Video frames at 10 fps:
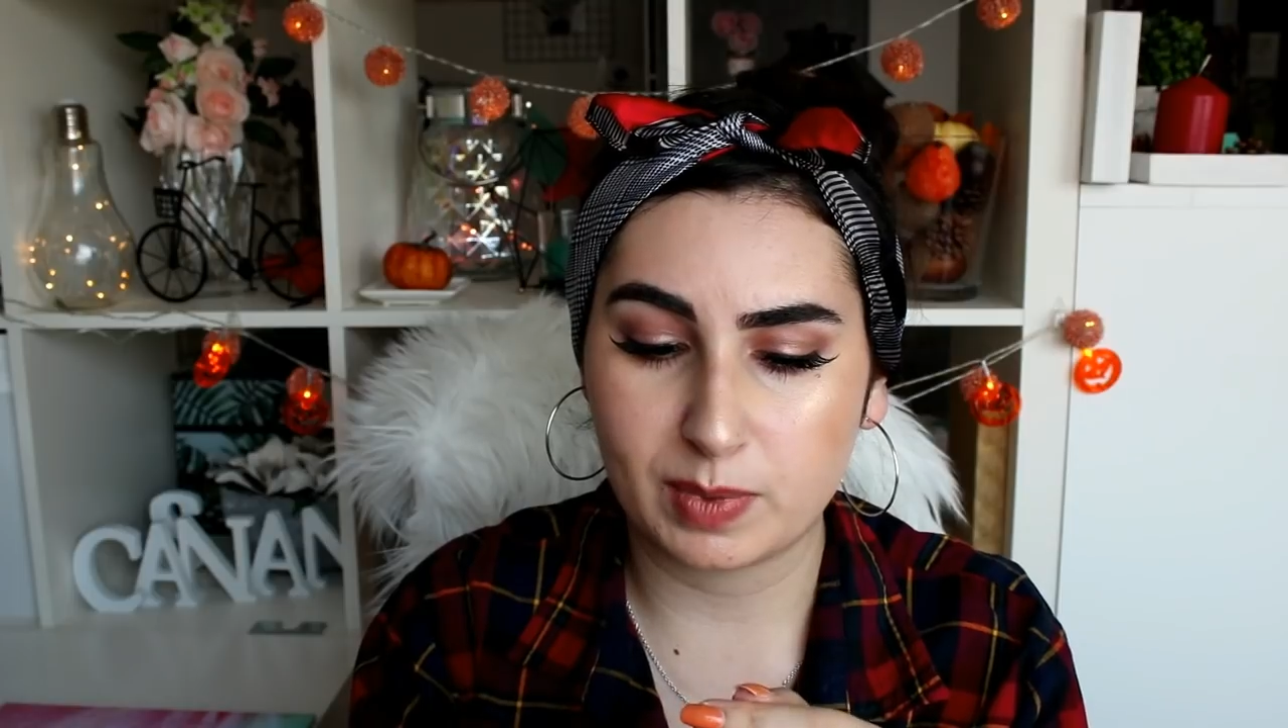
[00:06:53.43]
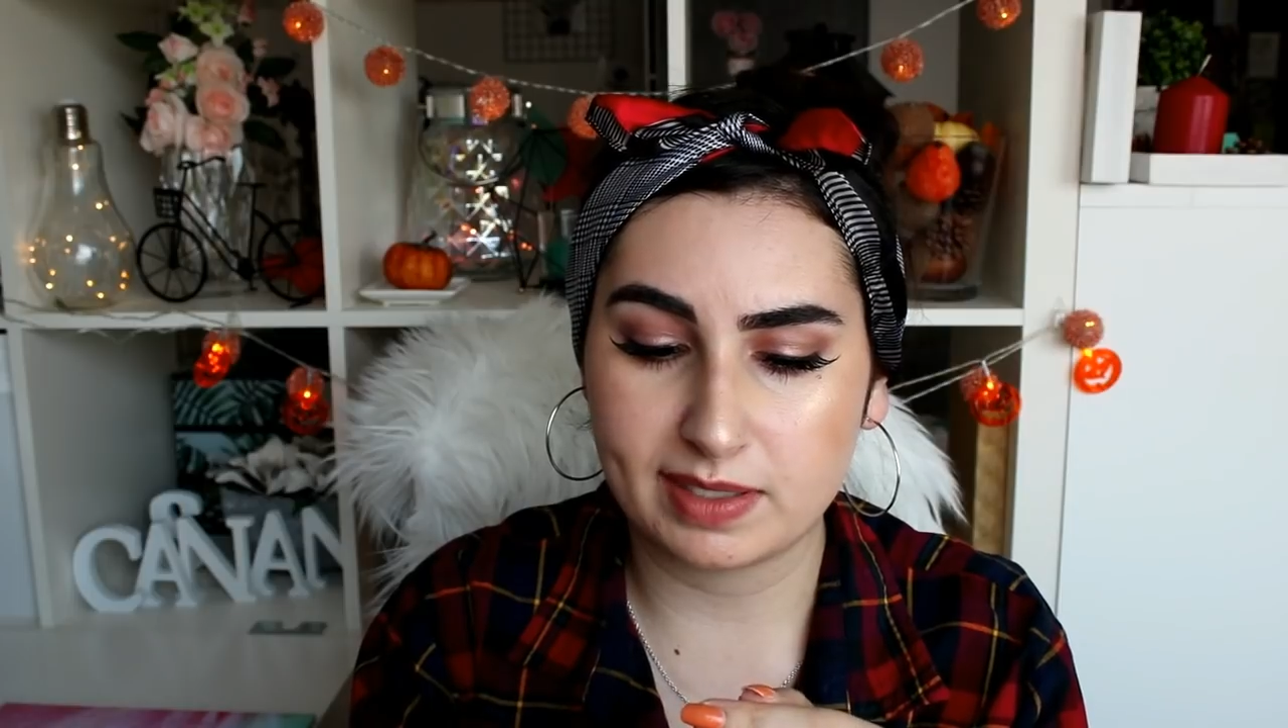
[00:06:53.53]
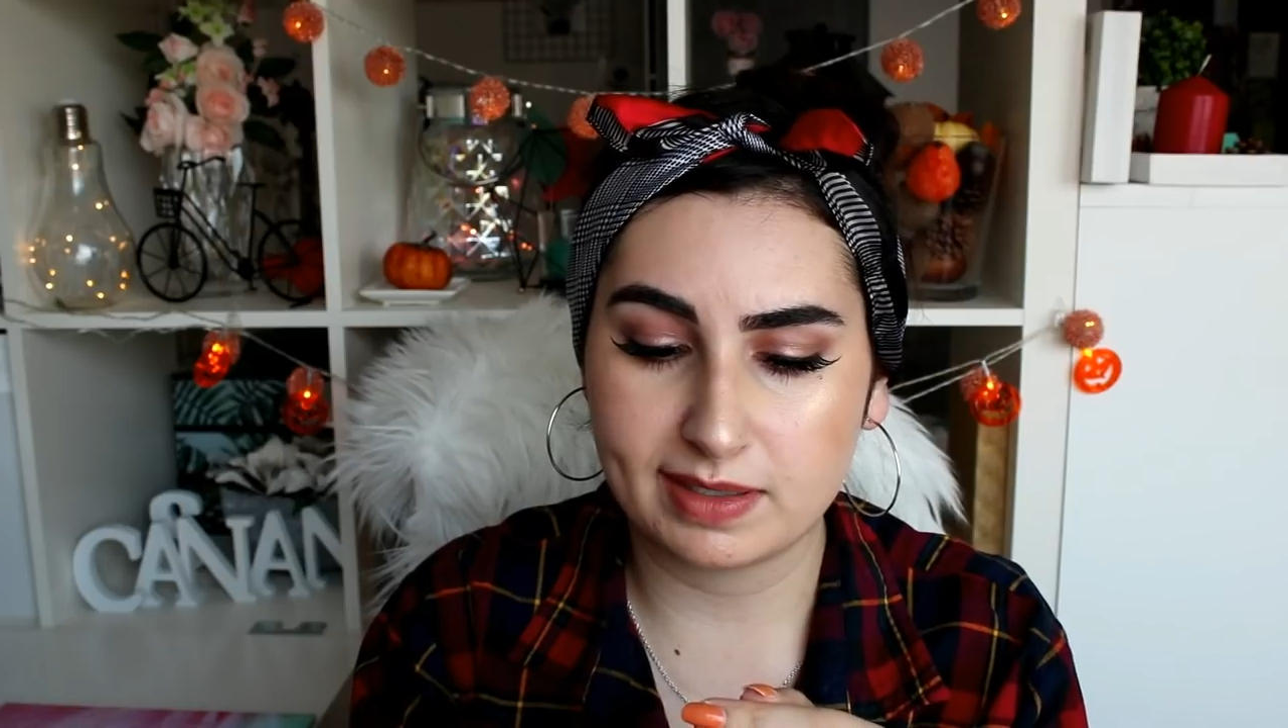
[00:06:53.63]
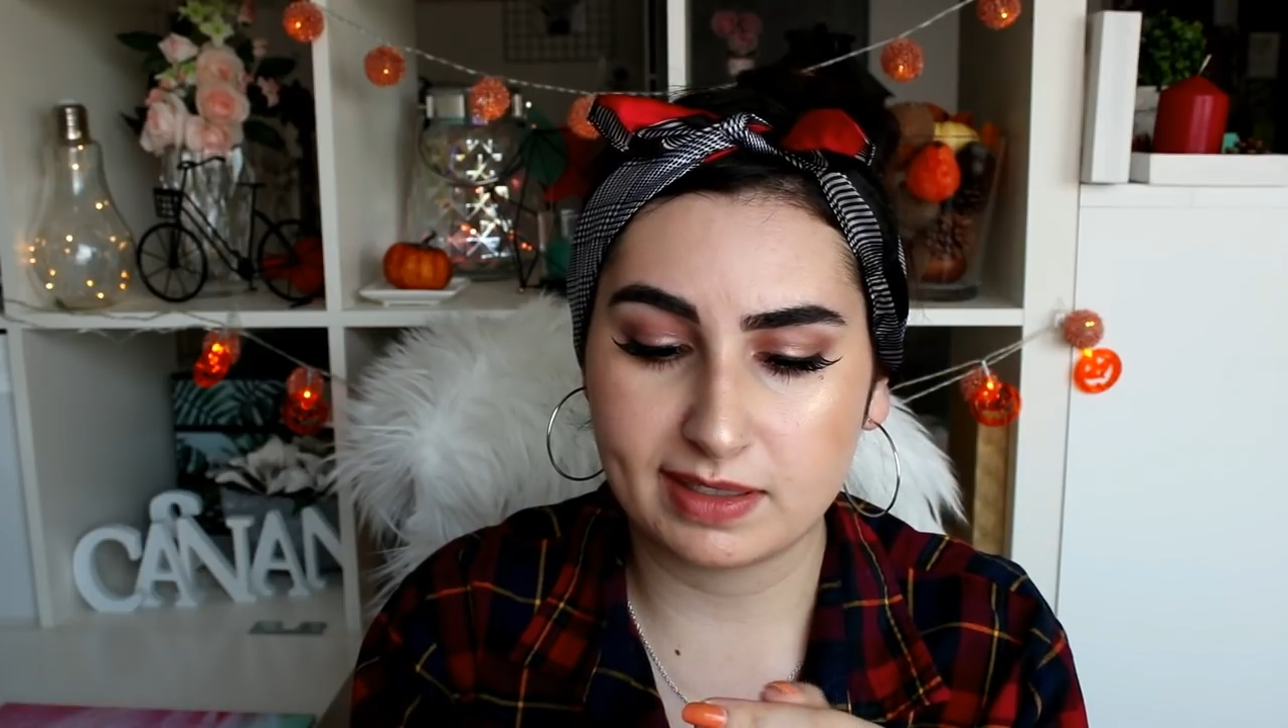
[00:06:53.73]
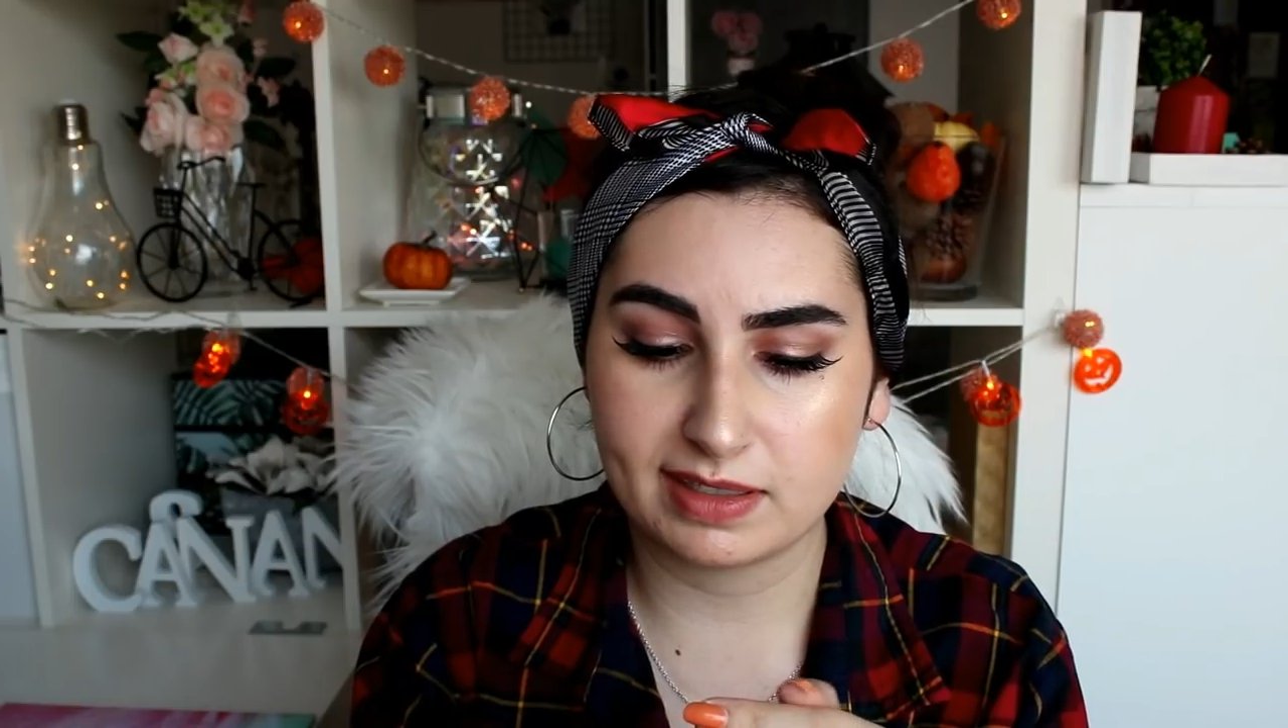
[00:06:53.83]

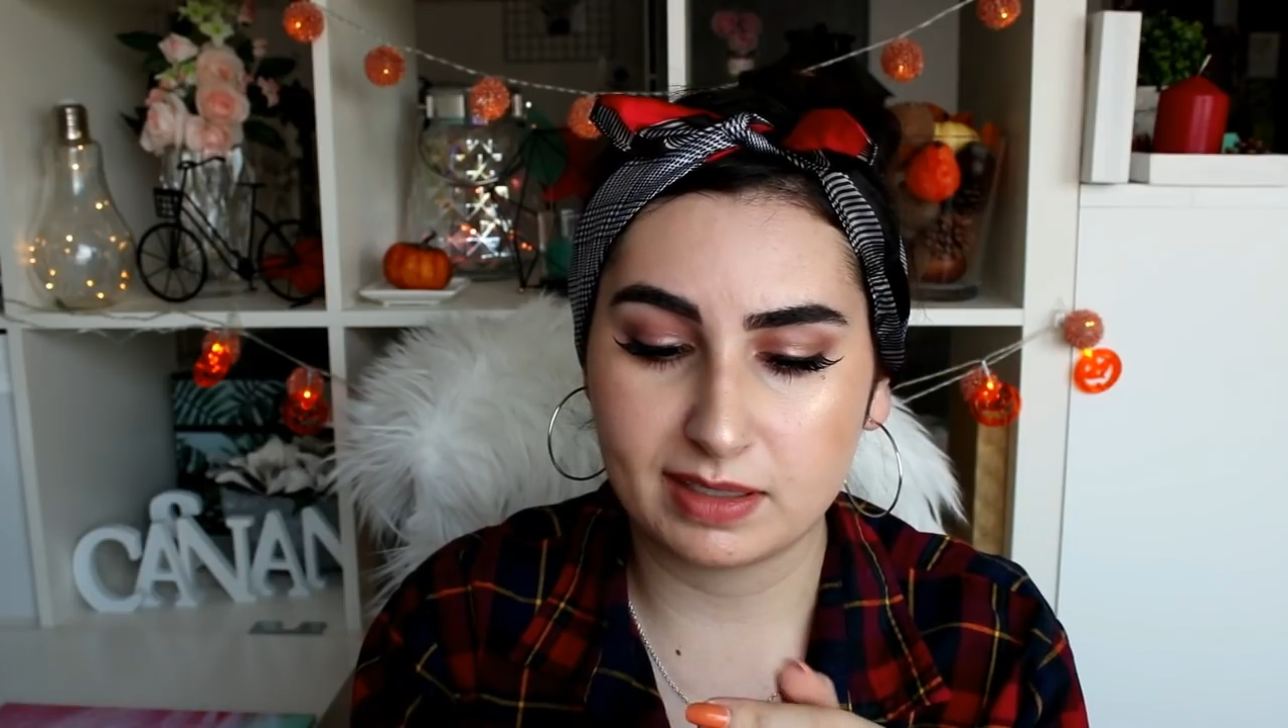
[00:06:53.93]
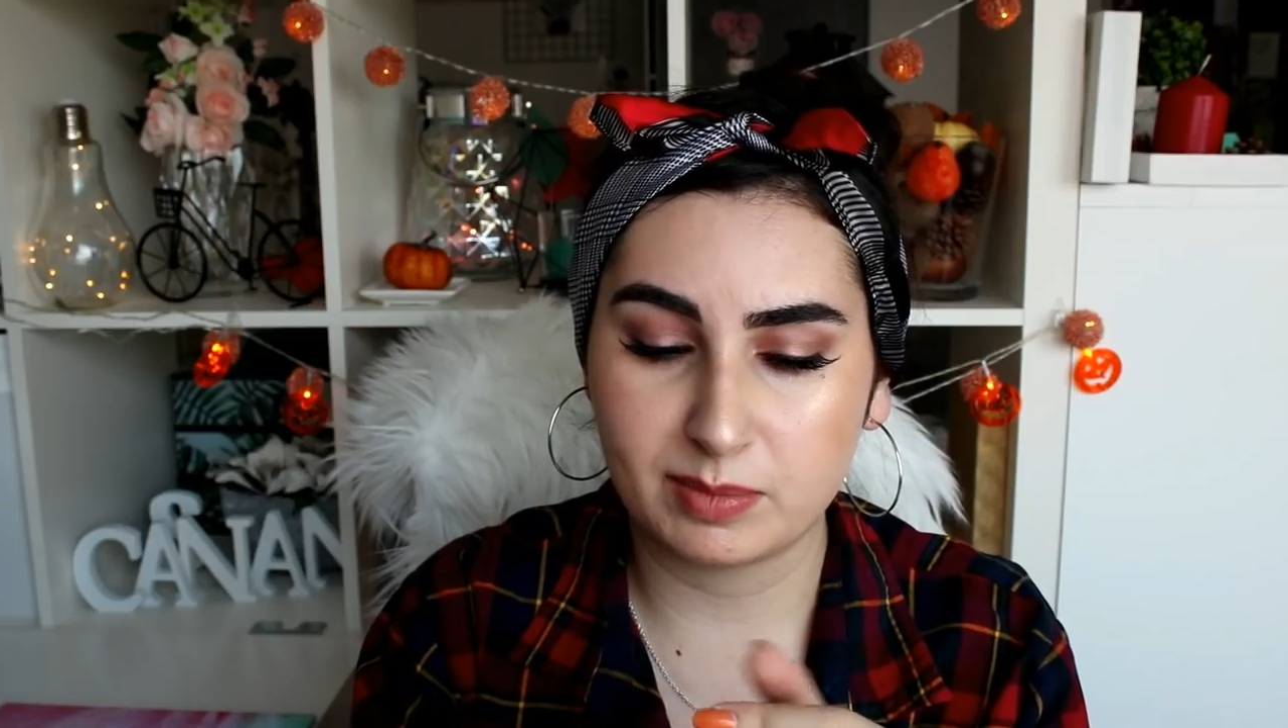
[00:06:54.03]
basically